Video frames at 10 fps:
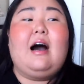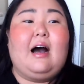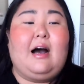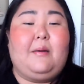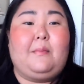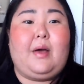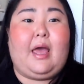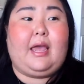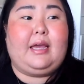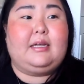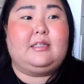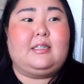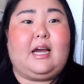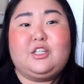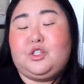
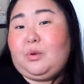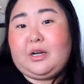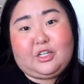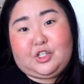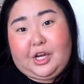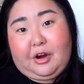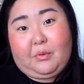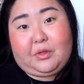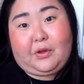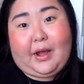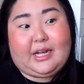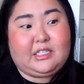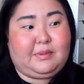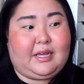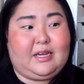And I just wanted to share it with you
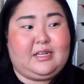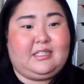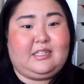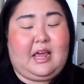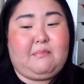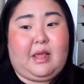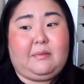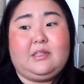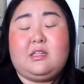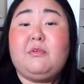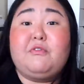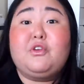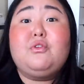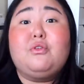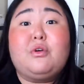guys because then maybe some of
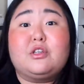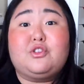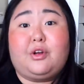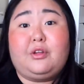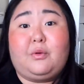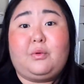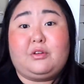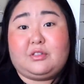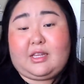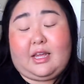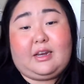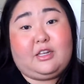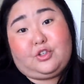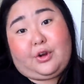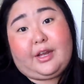you who are struggling with your skin
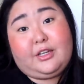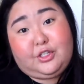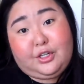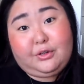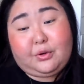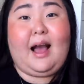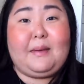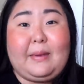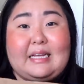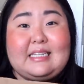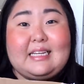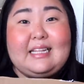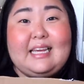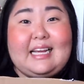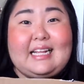can try it too. I
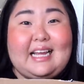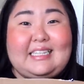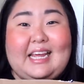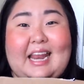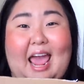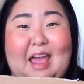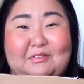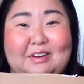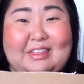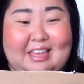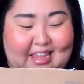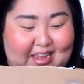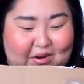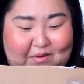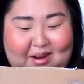basically collected
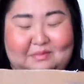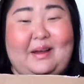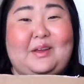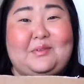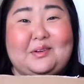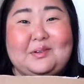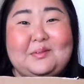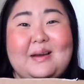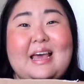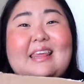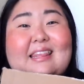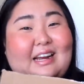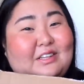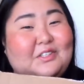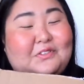everything around my room that
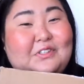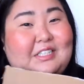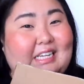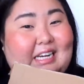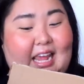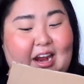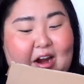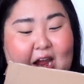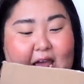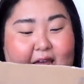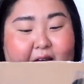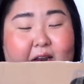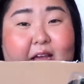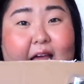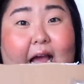I use for skincare,
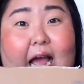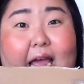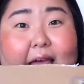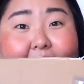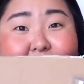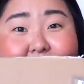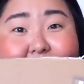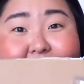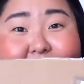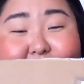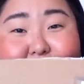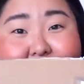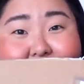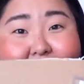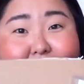and I have it in this little
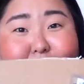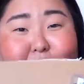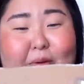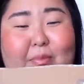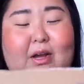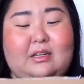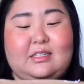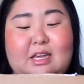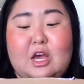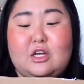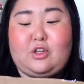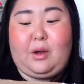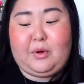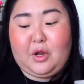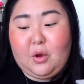tiny Amazon box. So
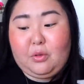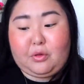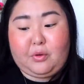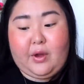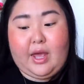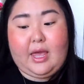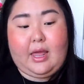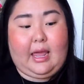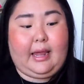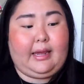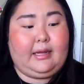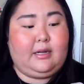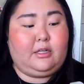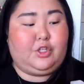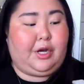I'm gonna go through it
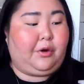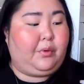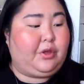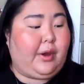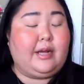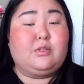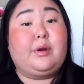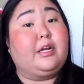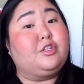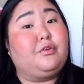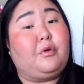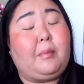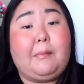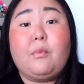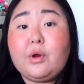and share with you guys what I do for
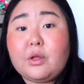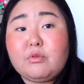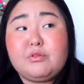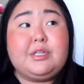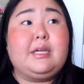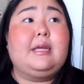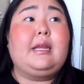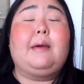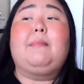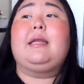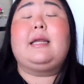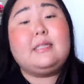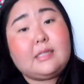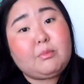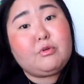my morning routine and my
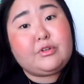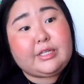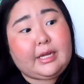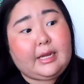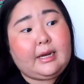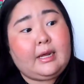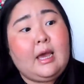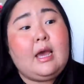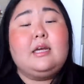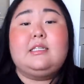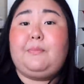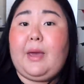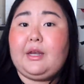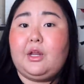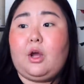nighttime routine,
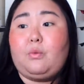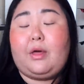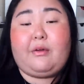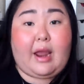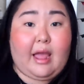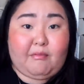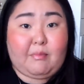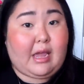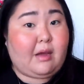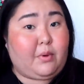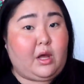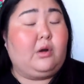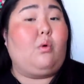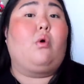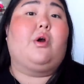depending on whether I have makeup
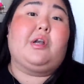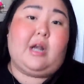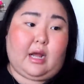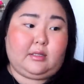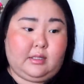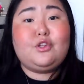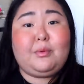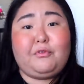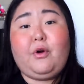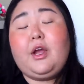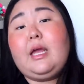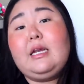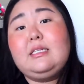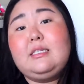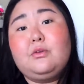on or not. So before I
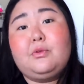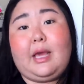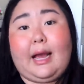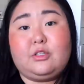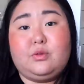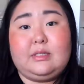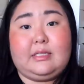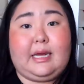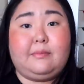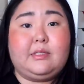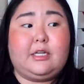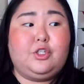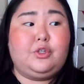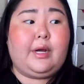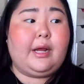get into the actual steps, I
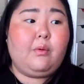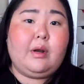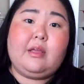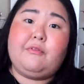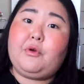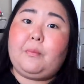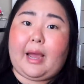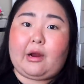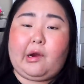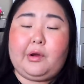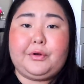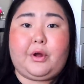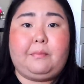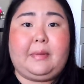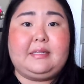do kind of want to give you a background
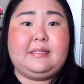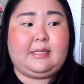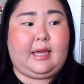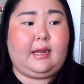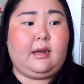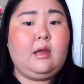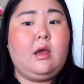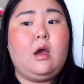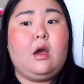on my skin.